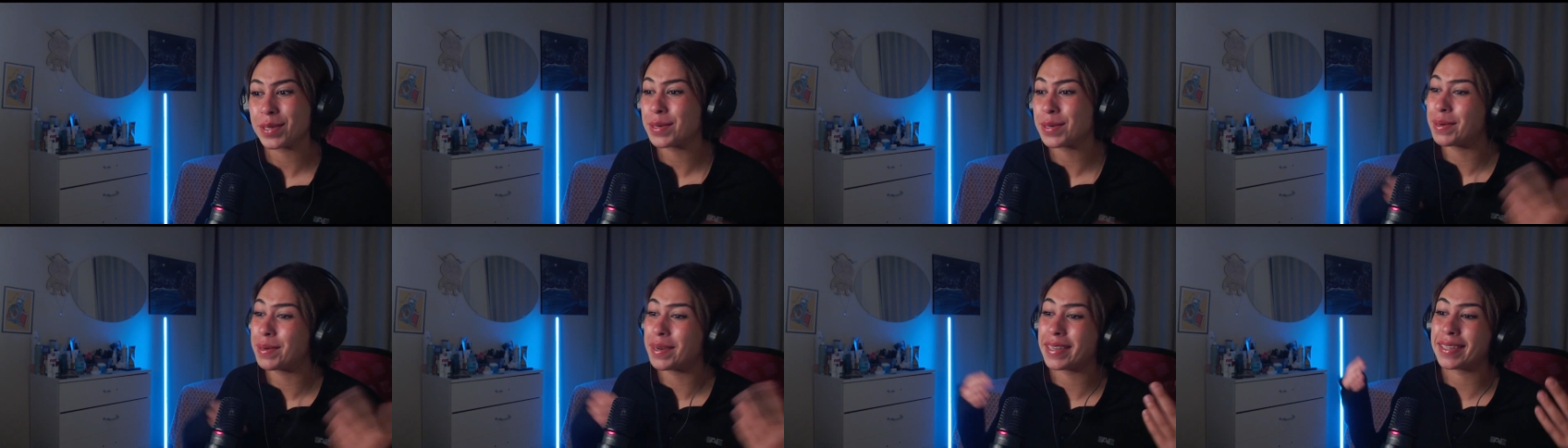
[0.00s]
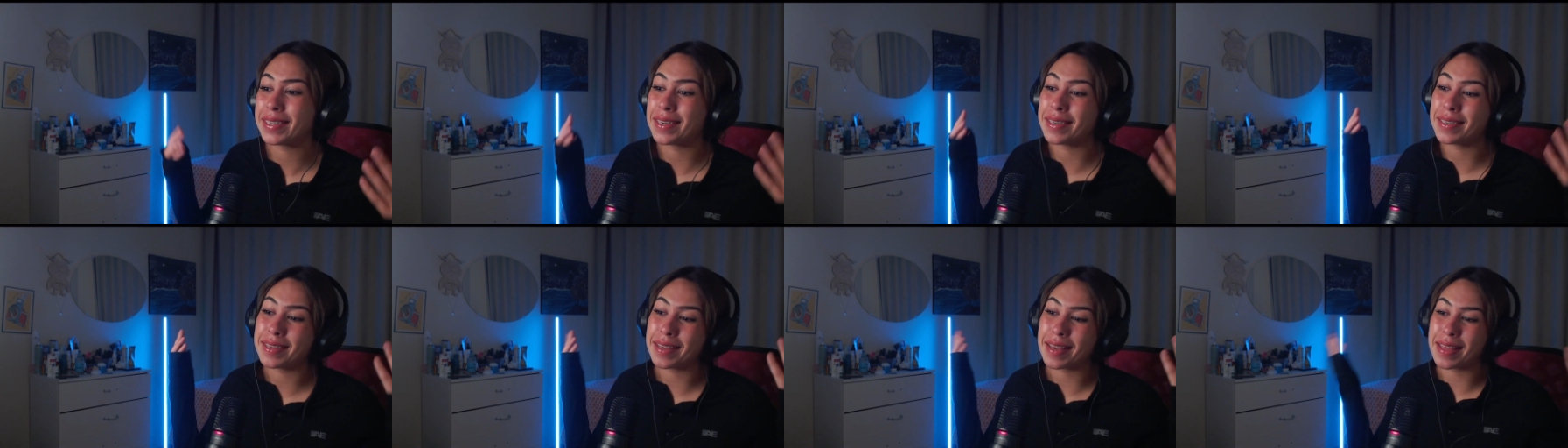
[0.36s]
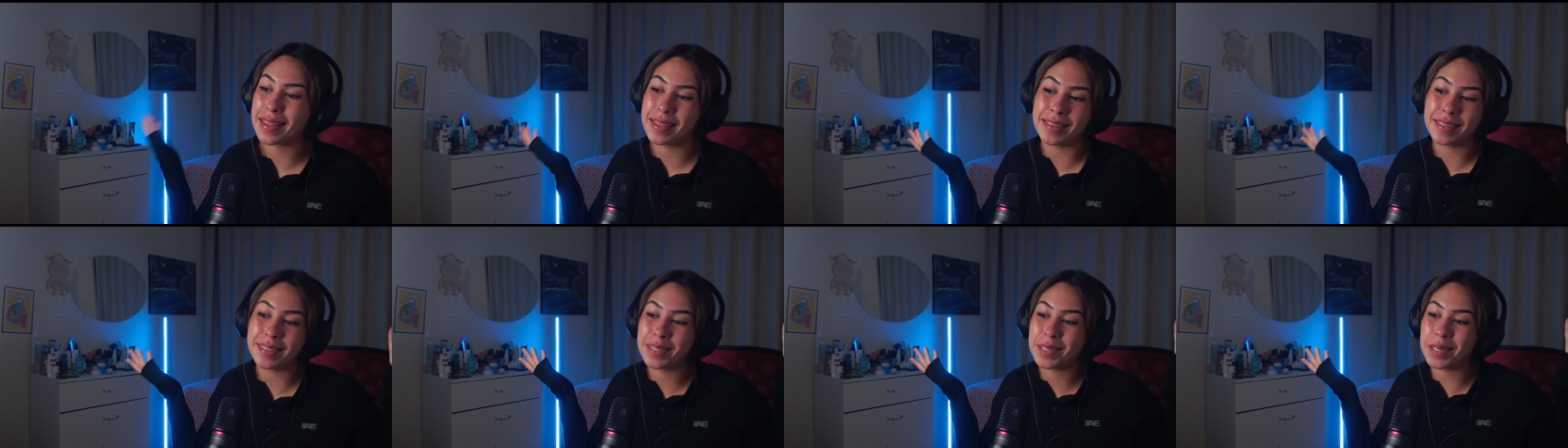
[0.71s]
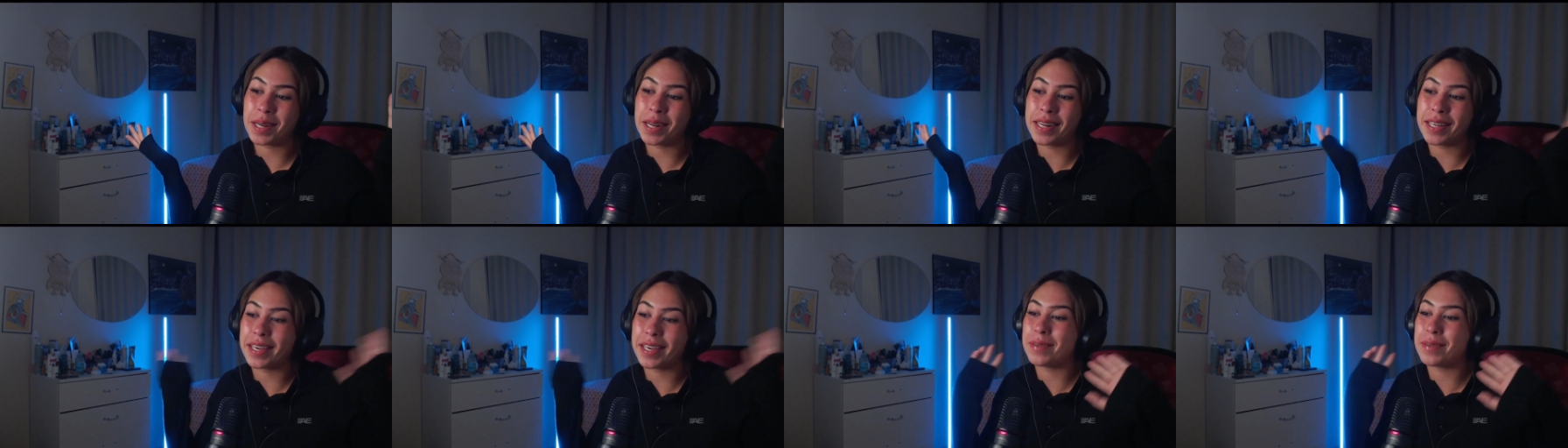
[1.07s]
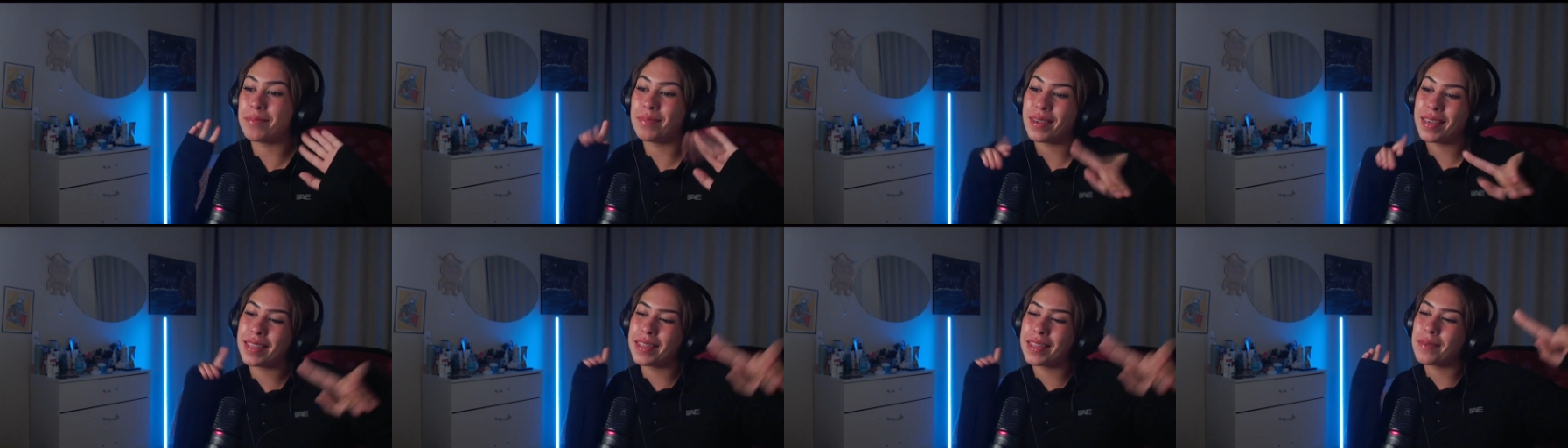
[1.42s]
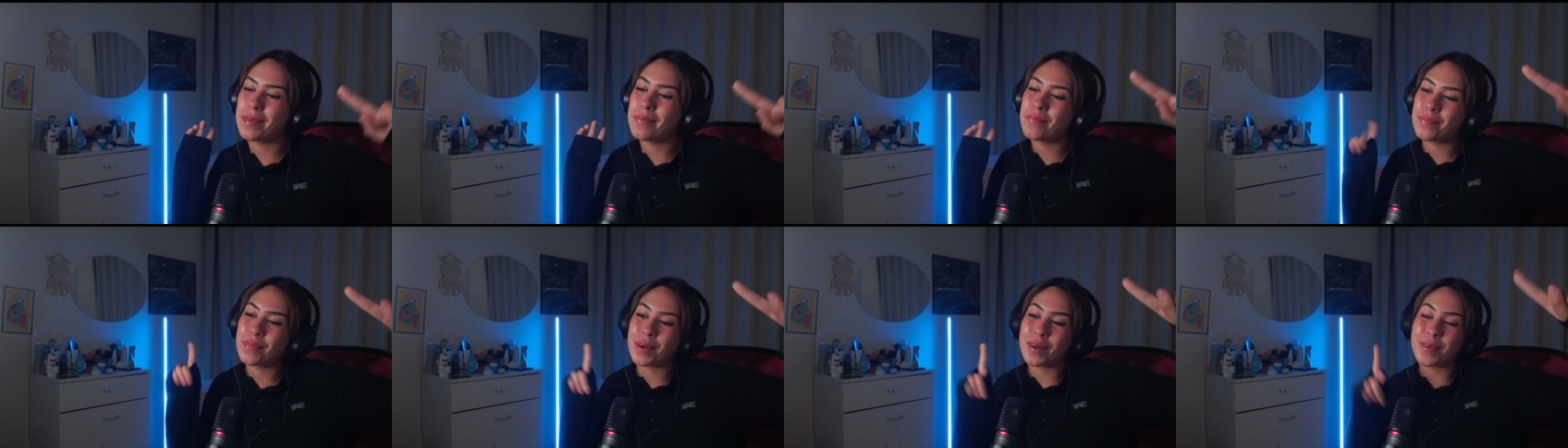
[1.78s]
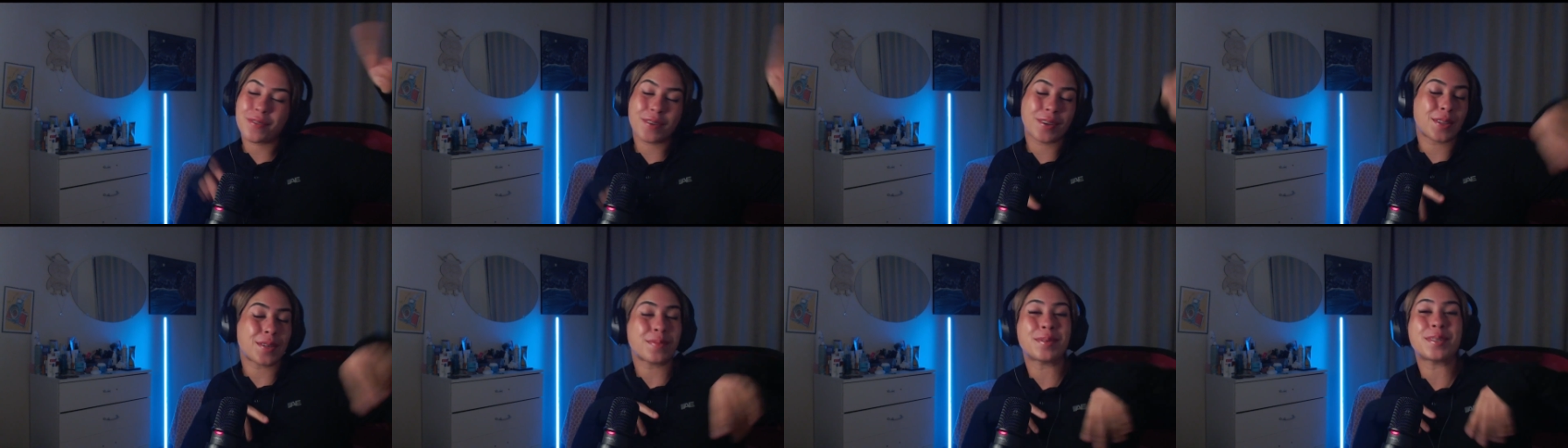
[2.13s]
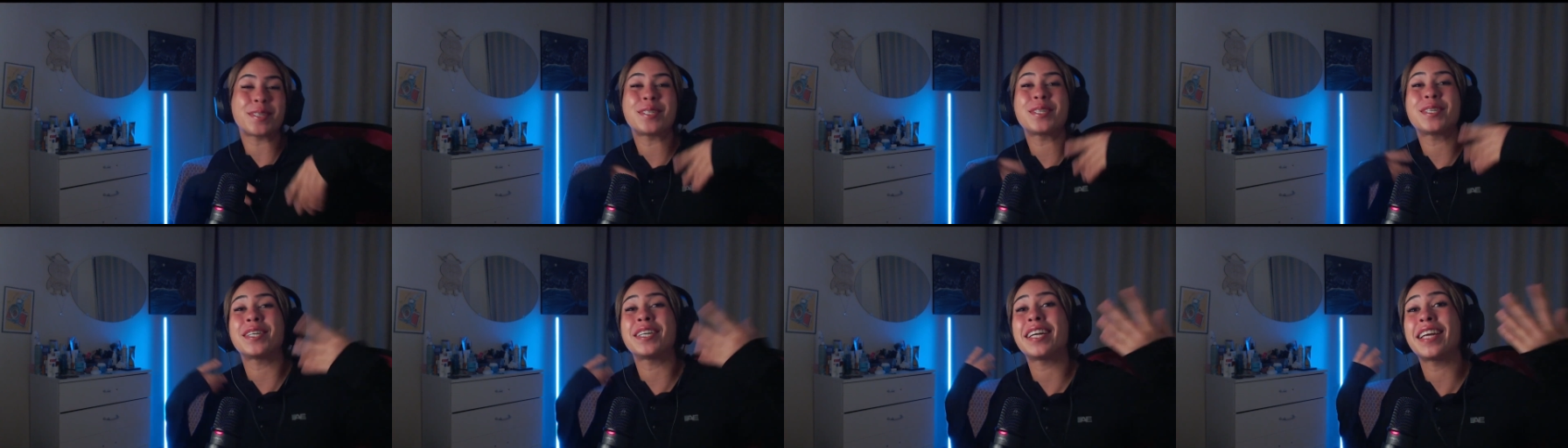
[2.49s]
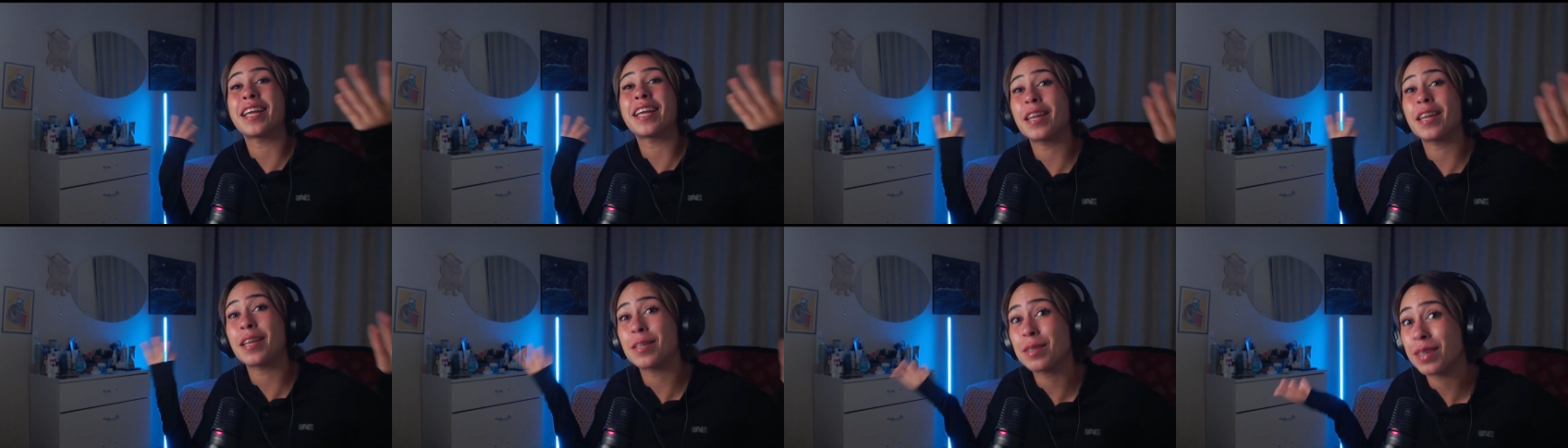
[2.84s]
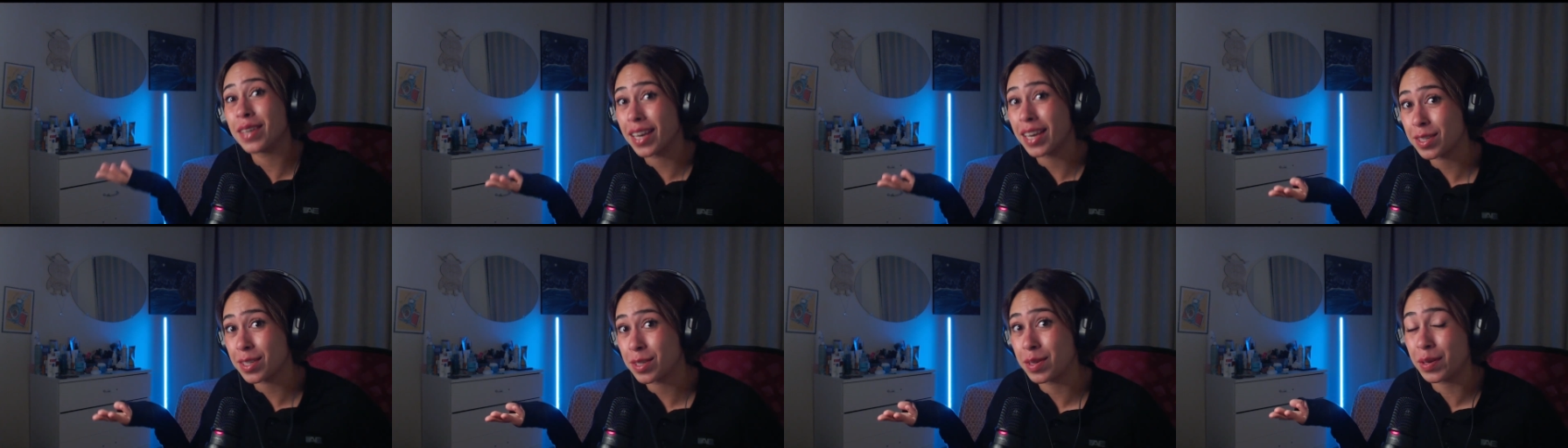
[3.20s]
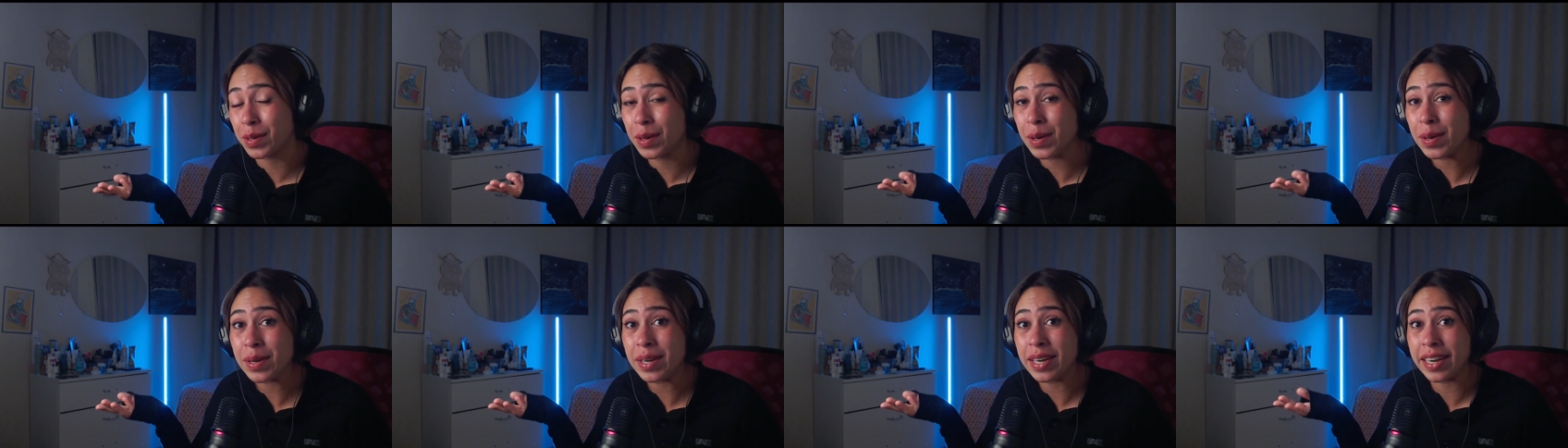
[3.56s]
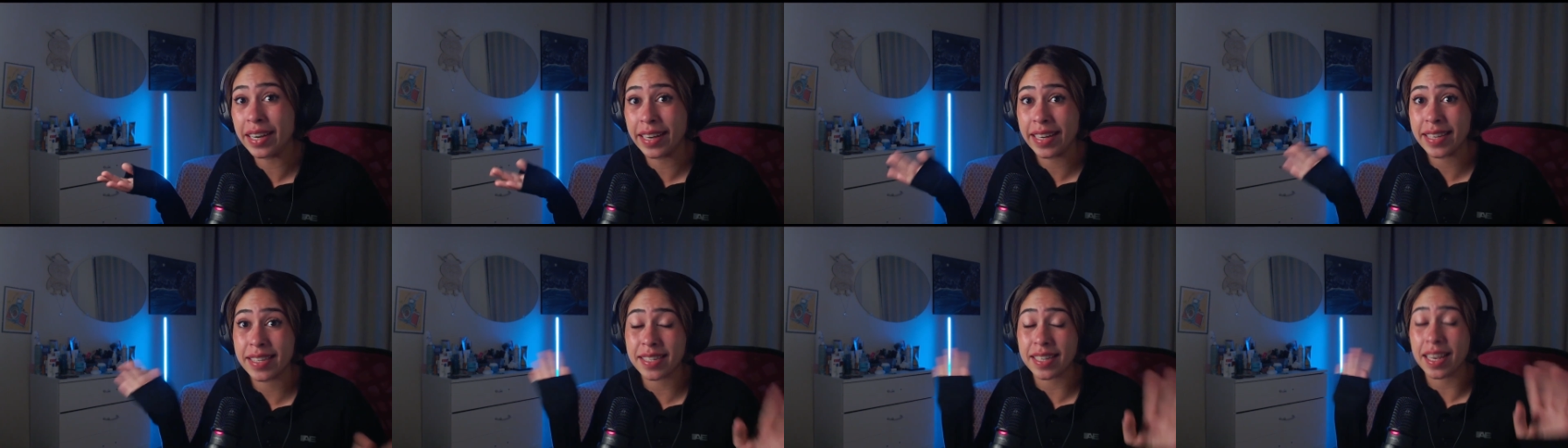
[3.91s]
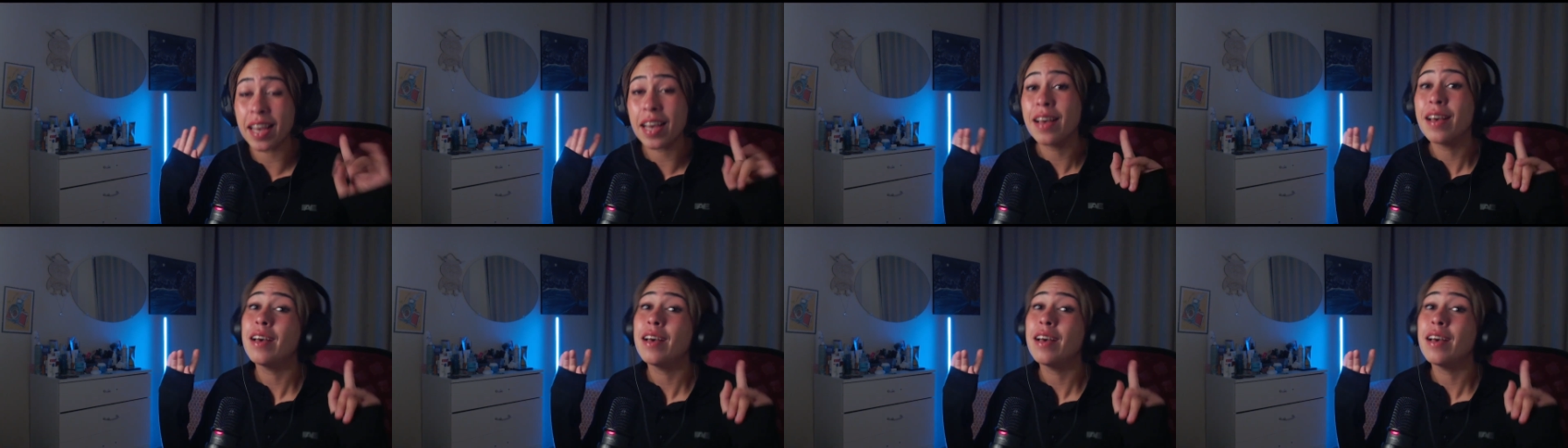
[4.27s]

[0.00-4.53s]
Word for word: so I said this channel can be the perfect opportunity to get to know you guys.